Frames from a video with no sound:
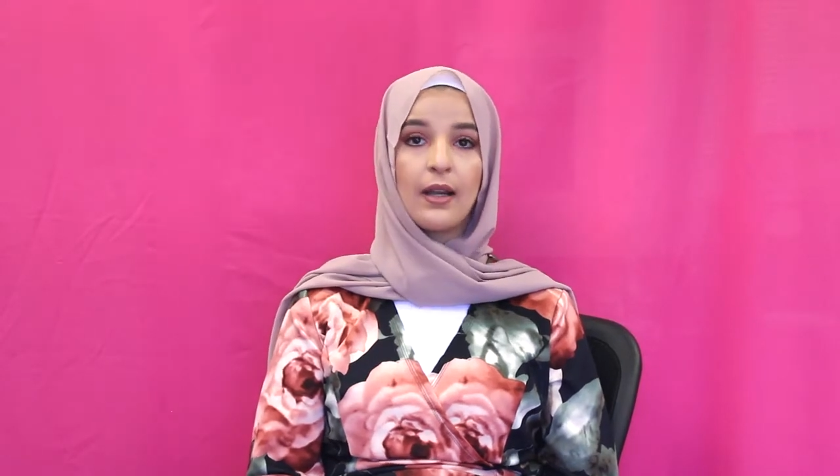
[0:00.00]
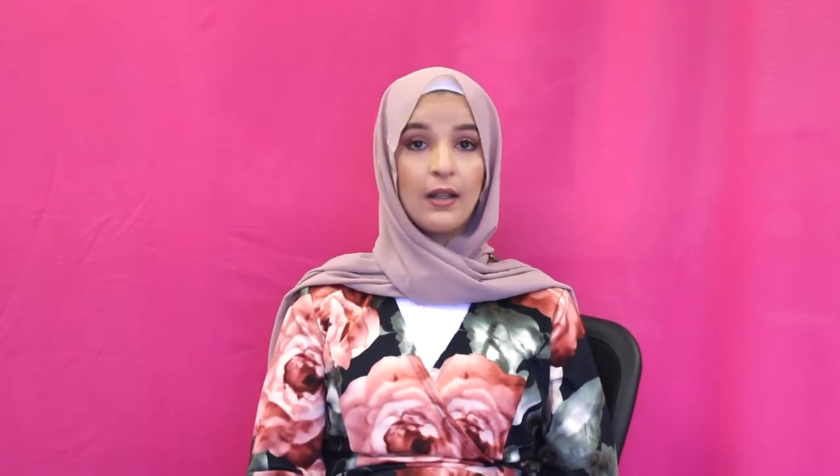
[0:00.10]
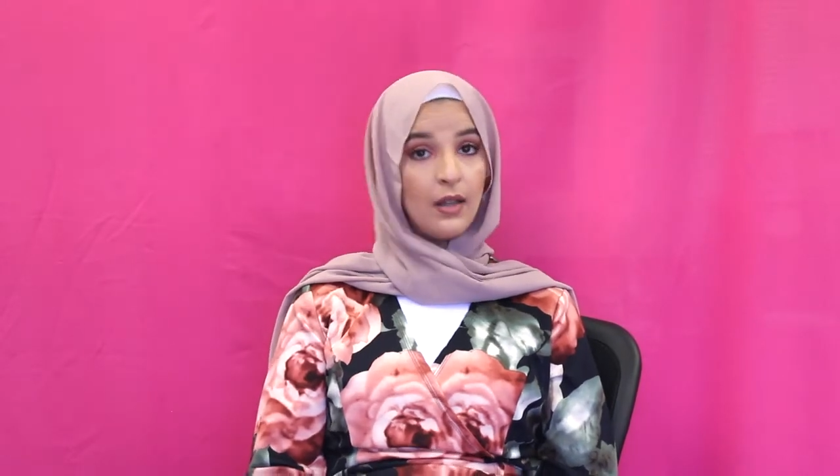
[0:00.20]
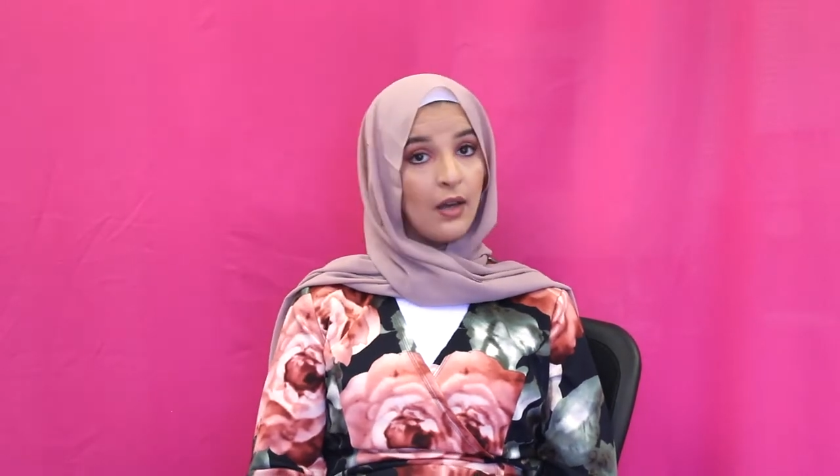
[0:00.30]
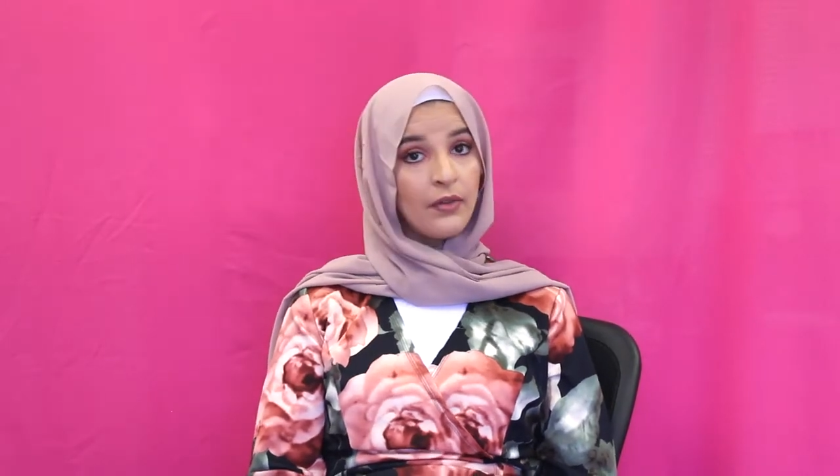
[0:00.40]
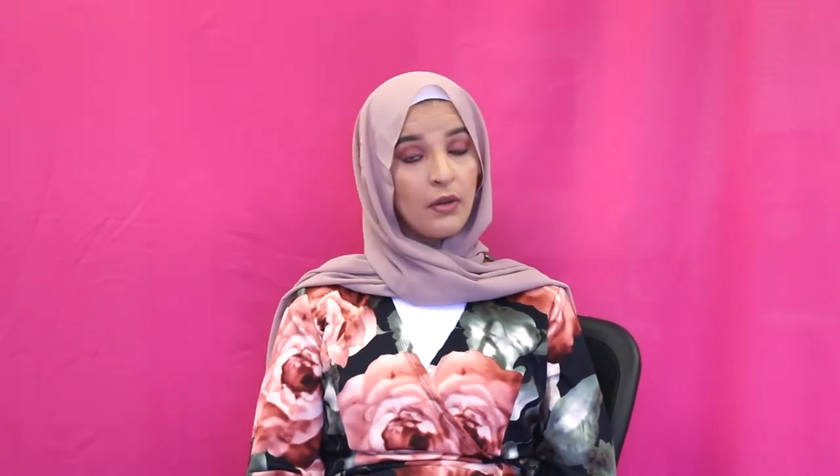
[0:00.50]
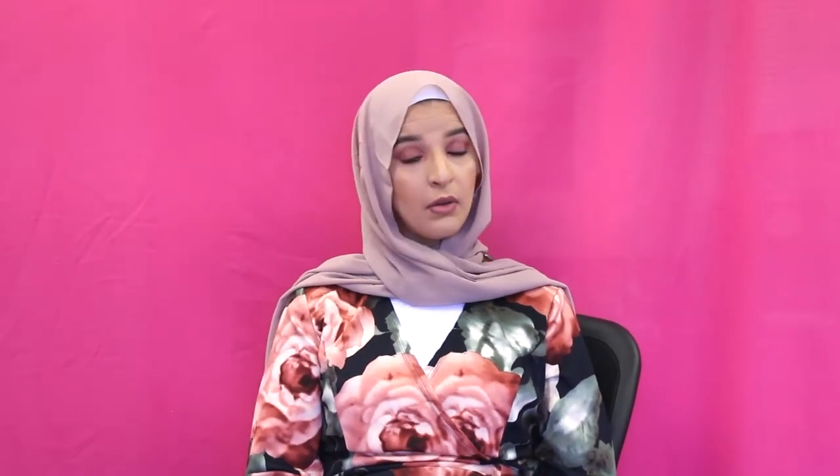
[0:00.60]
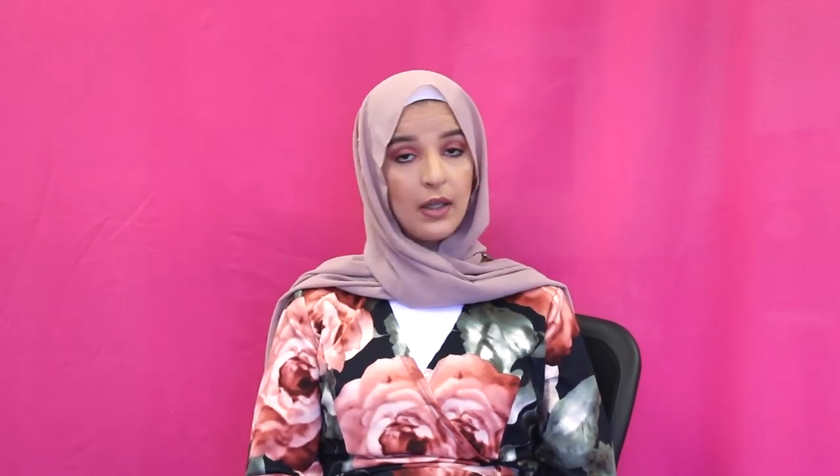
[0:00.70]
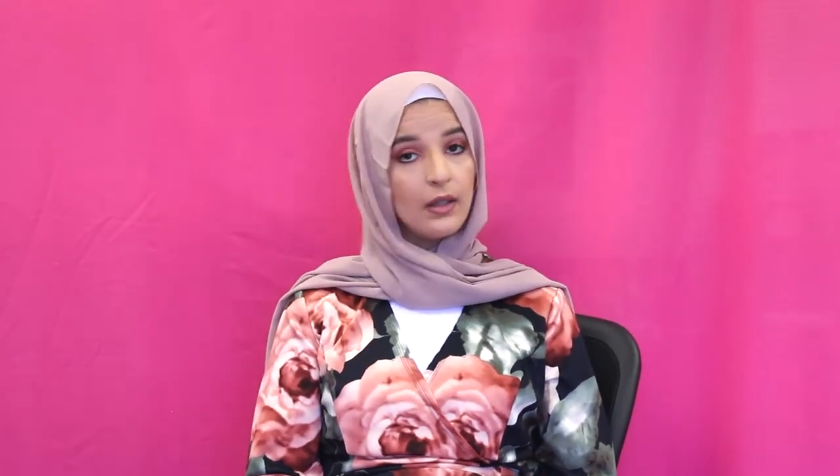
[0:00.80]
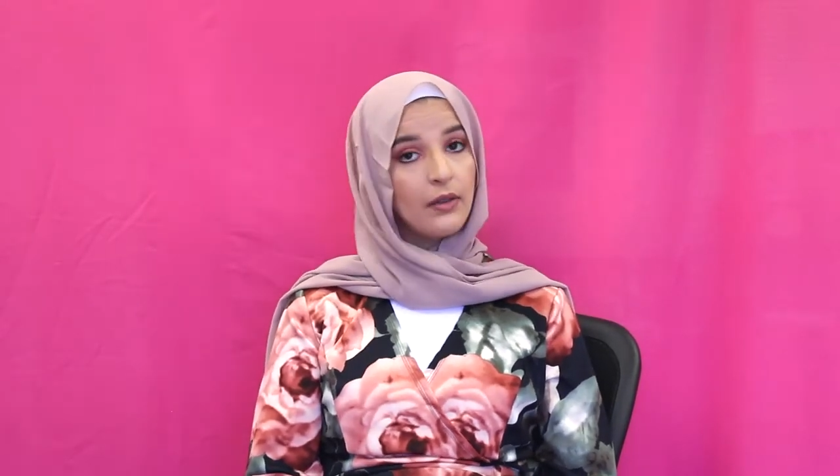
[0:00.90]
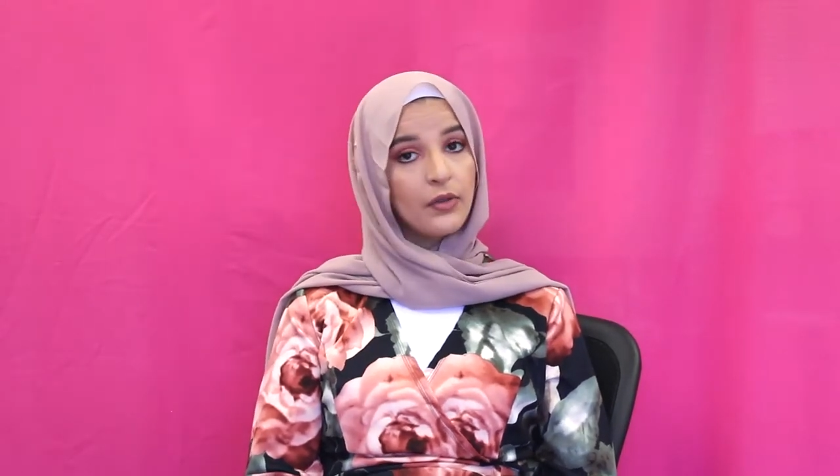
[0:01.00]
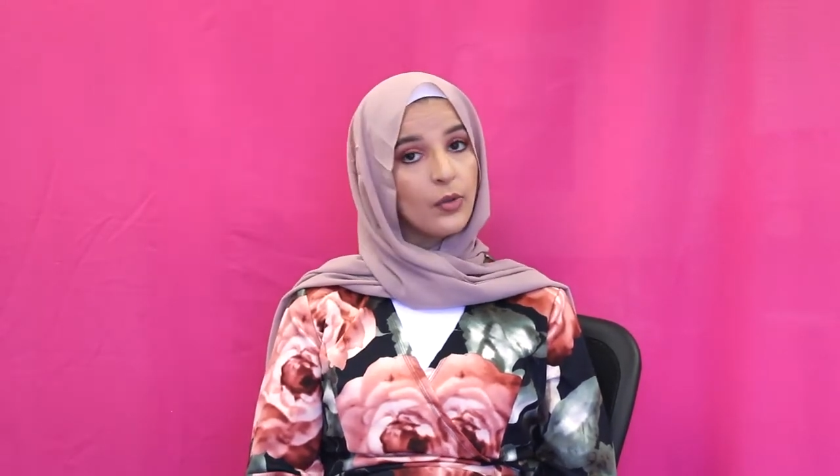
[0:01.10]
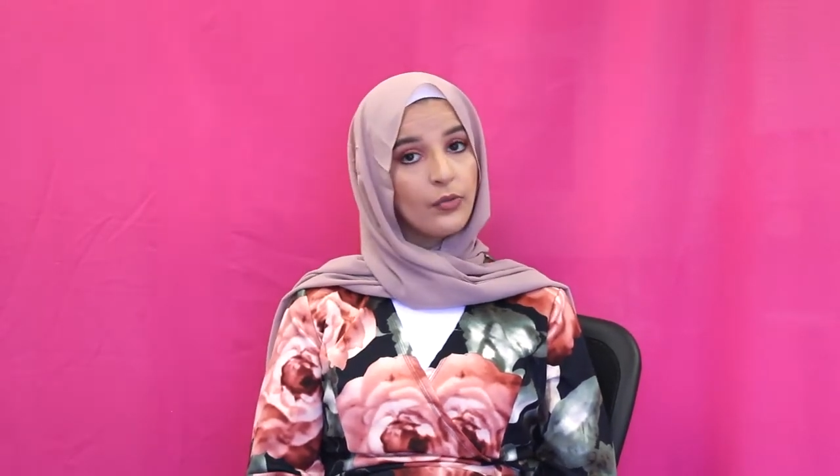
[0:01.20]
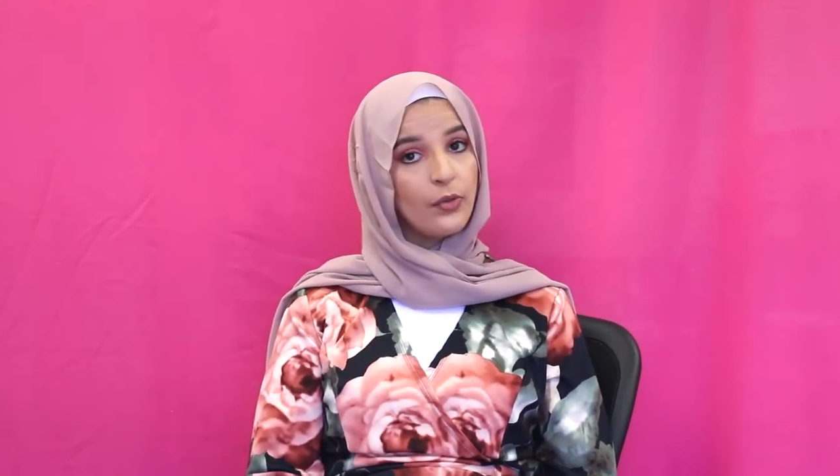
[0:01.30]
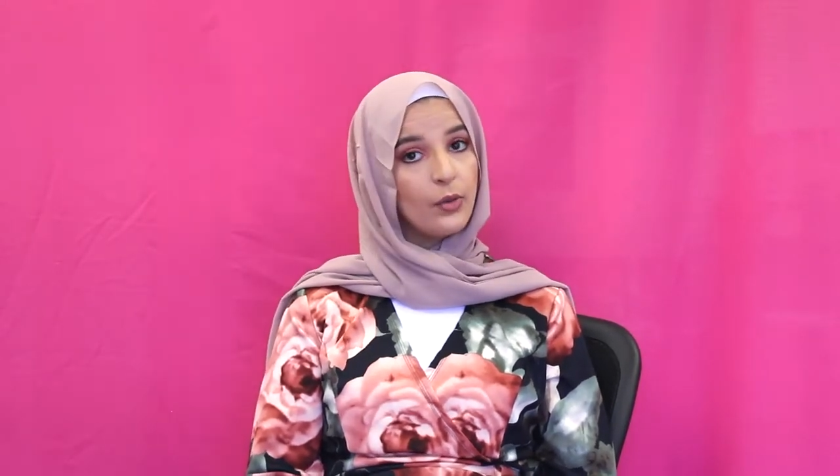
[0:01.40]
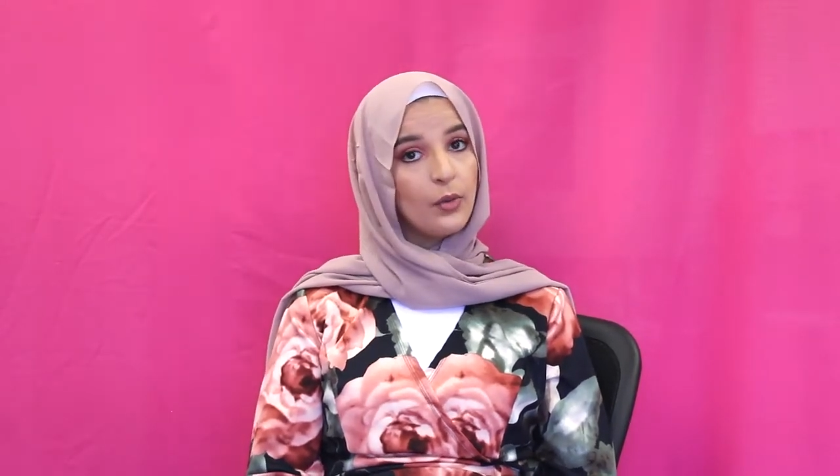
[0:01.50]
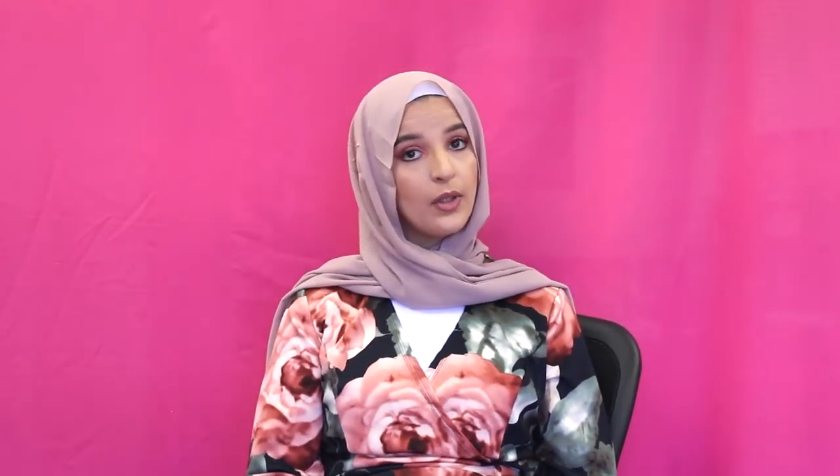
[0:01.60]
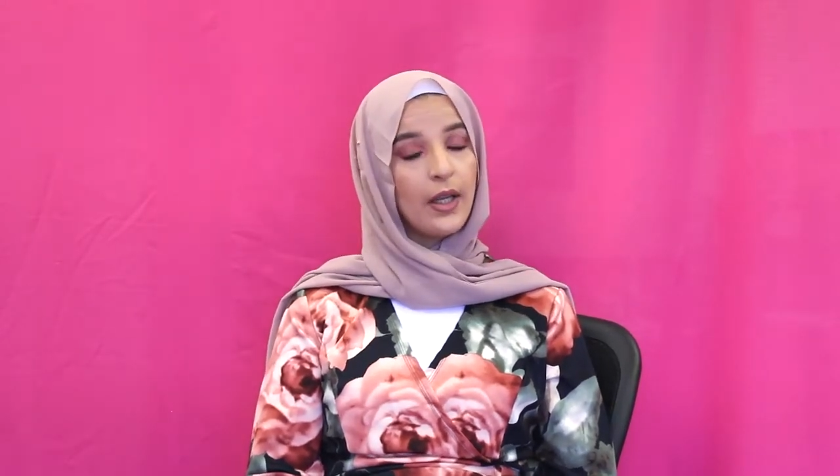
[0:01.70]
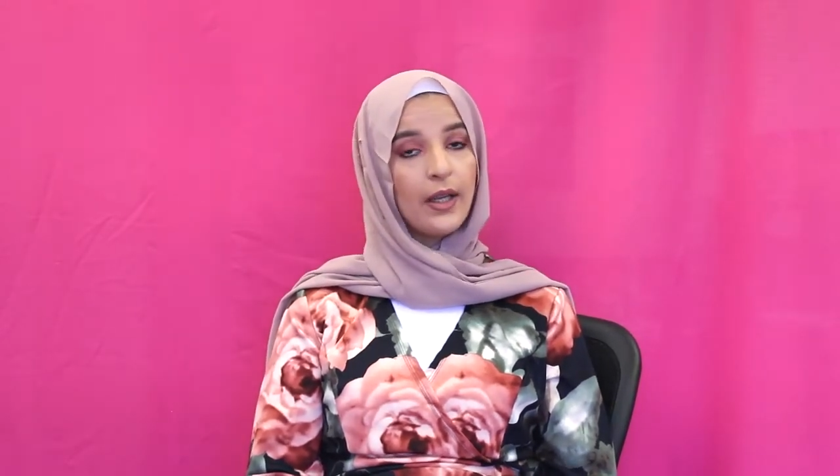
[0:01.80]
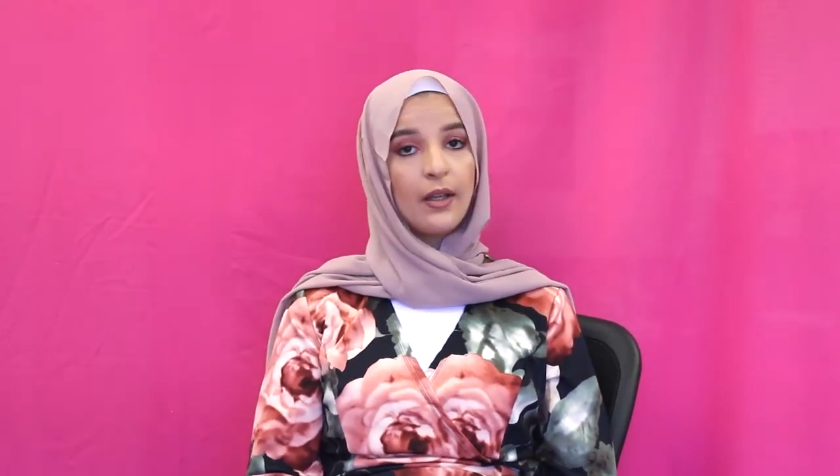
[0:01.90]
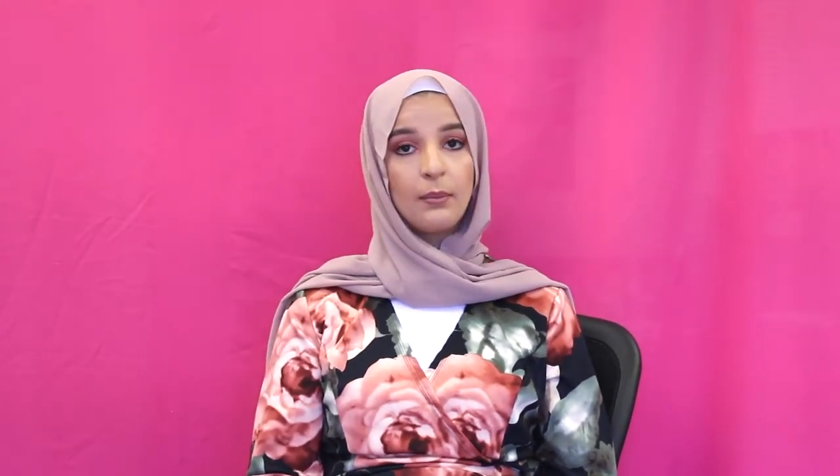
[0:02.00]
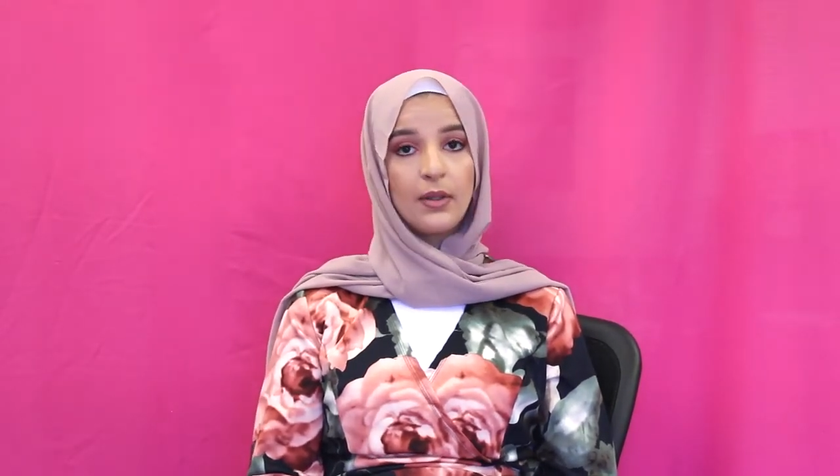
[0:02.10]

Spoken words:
I love you and I love your food and